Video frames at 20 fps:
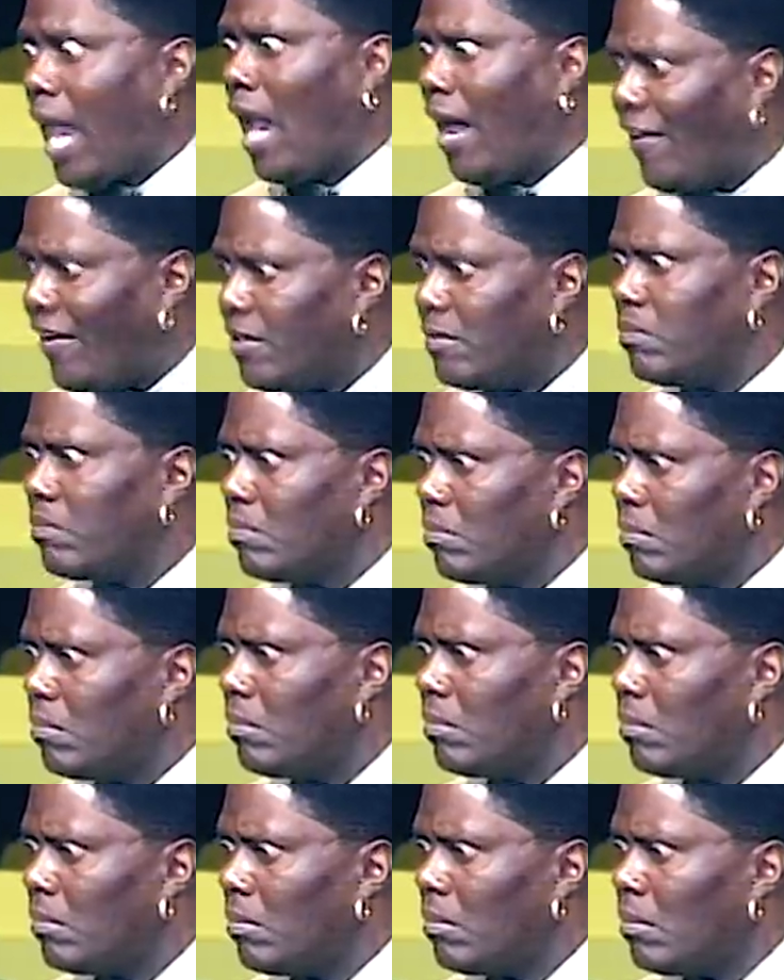of it.
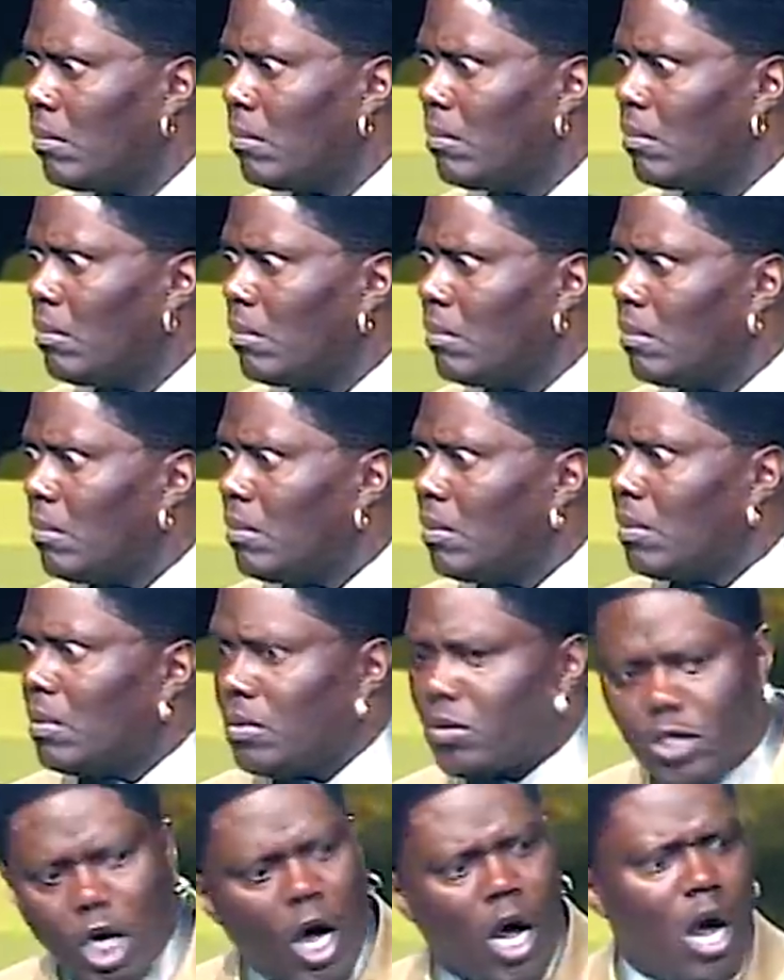
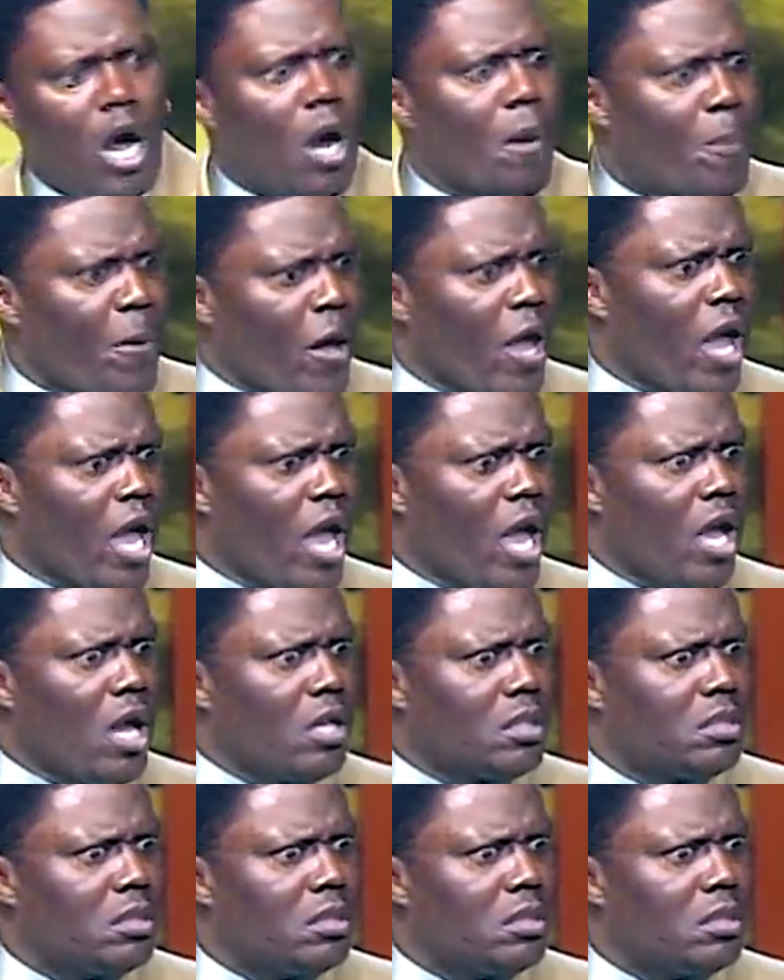Tom Pierce.